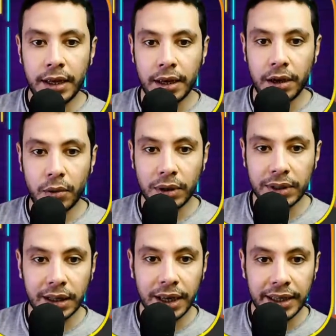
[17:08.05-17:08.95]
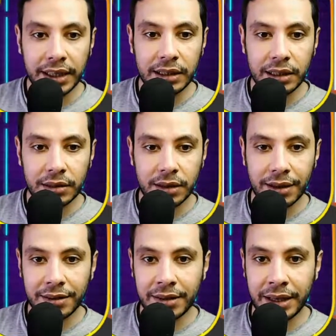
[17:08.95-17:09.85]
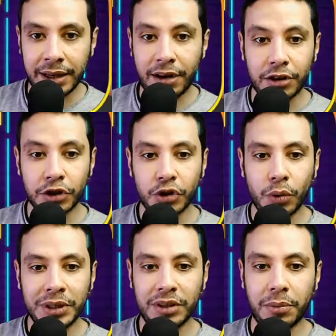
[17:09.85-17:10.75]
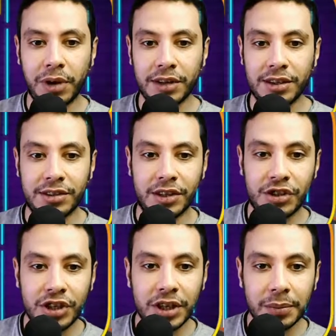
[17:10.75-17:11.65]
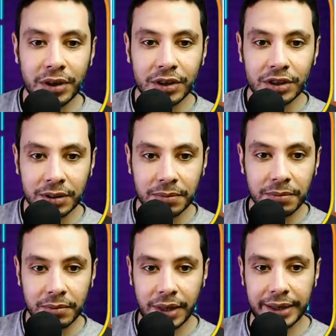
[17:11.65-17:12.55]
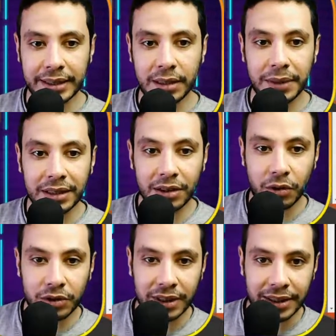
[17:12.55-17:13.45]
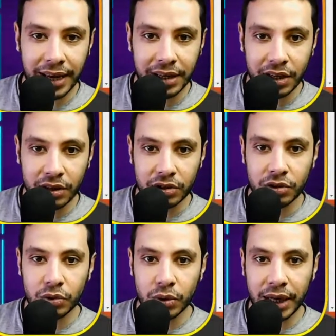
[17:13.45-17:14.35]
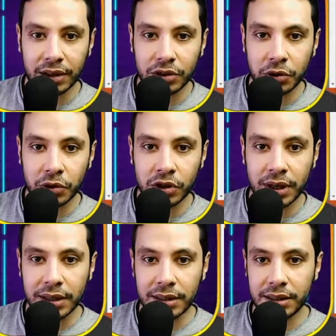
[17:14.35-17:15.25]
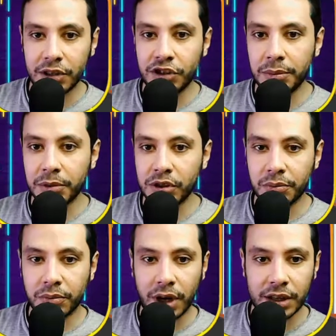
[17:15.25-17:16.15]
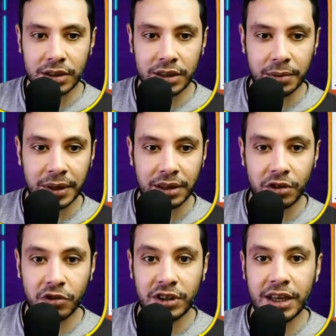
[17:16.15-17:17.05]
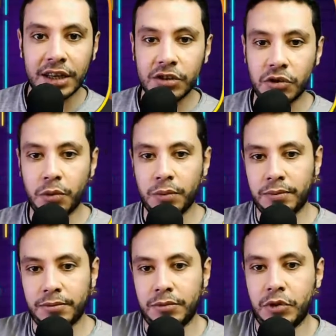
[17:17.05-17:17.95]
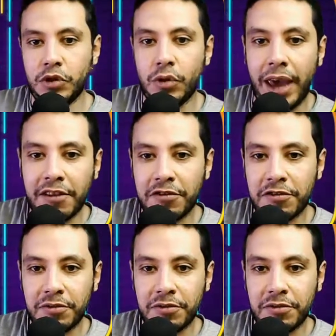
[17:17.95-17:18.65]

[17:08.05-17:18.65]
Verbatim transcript: Uh, what I like here is they are showing the prices, the cheapest, like depending on the day you can choose the cheapest price depending on the day, so you have